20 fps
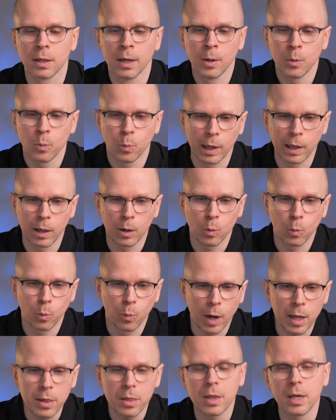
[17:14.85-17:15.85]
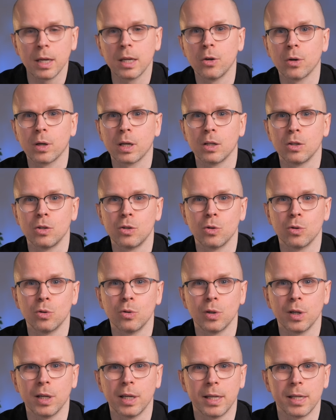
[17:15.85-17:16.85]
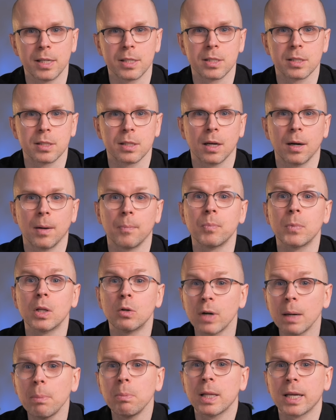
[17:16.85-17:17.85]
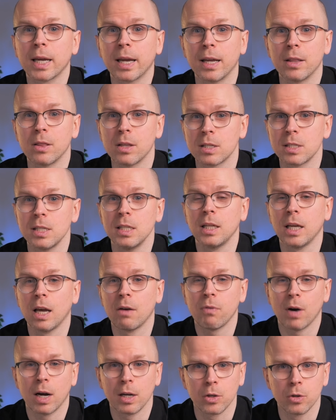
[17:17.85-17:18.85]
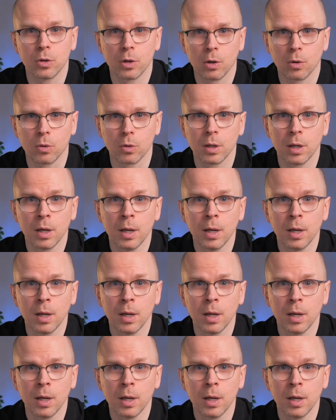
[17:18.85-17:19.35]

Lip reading: well, one thing you can do is replicate this ETF on your own,